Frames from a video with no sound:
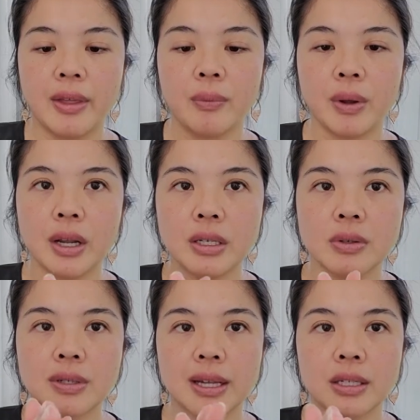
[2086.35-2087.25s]
then what I
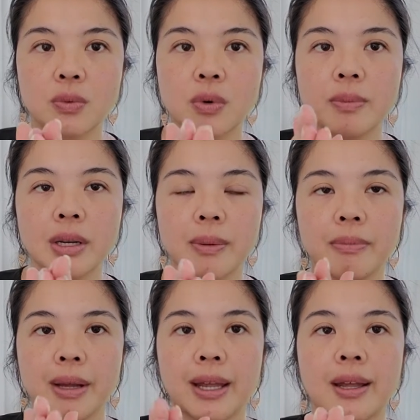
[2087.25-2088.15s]
do is I like to warm it up
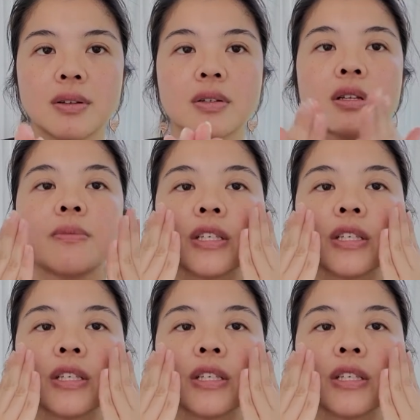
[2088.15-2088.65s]
in my hands. Just